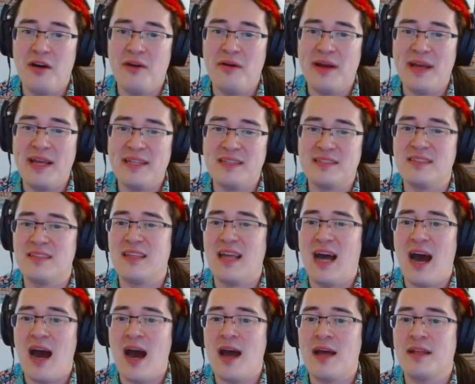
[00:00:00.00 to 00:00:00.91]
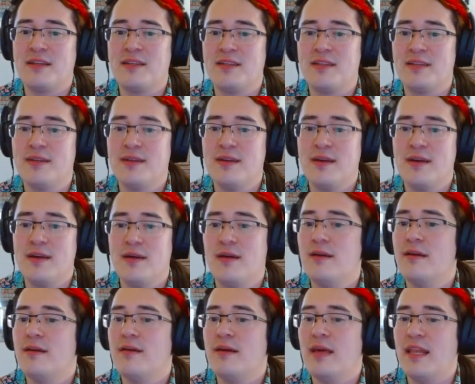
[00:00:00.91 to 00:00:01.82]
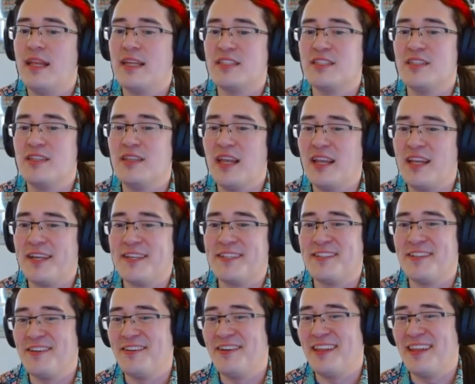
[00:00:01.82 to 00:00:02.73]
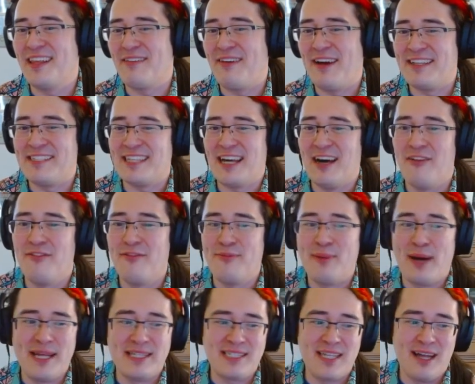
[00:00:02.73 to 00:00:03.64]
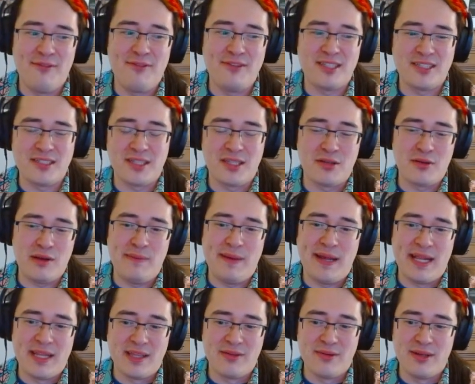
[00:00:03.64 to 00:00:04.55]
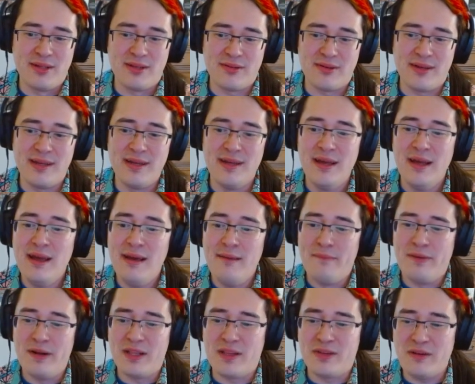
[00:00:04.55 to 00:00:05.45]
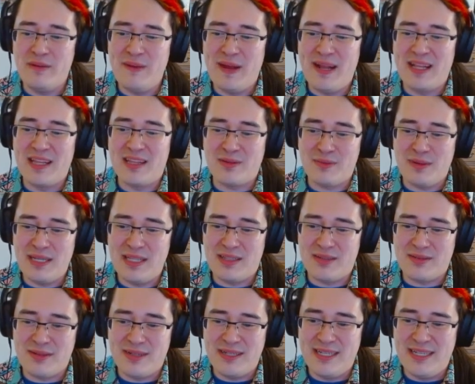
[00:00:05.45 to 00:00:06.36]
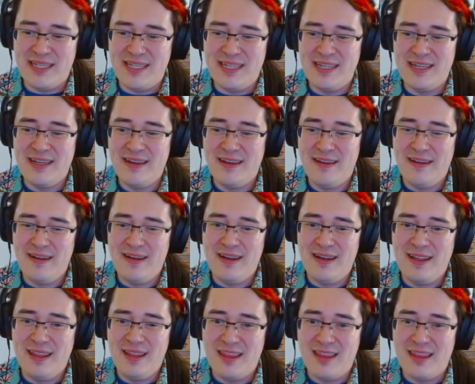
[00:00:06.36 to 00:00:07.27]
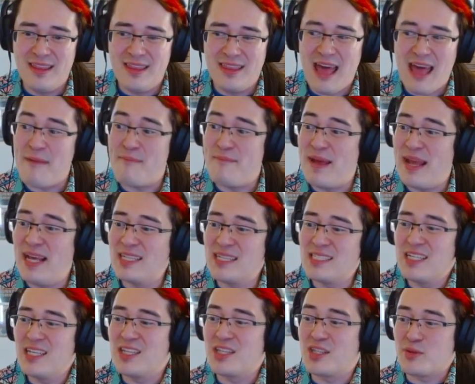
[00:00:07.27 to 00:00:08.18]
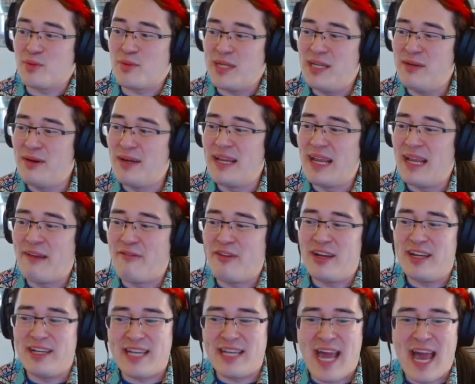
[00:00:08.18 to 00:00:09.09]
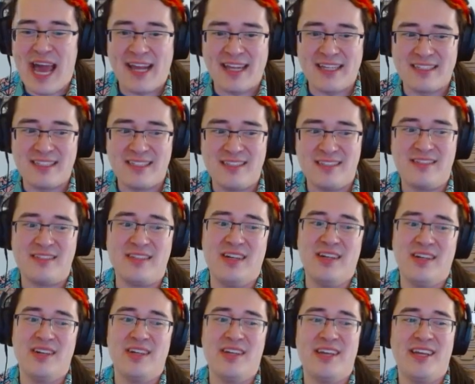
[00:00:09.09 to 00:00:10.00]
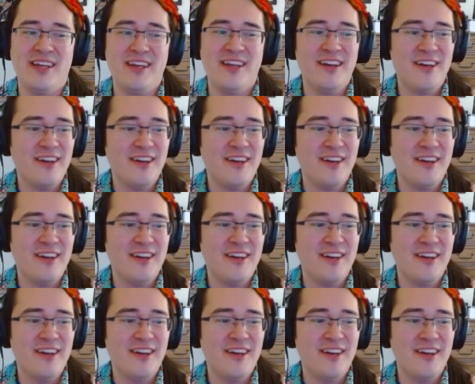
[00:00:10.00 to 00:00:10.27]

it's not... It doesn't do anything by itself. By itself, it's just a 3 mana 3/3. But a 3 mana 3/3 that makes a 3/1 every attack is silly.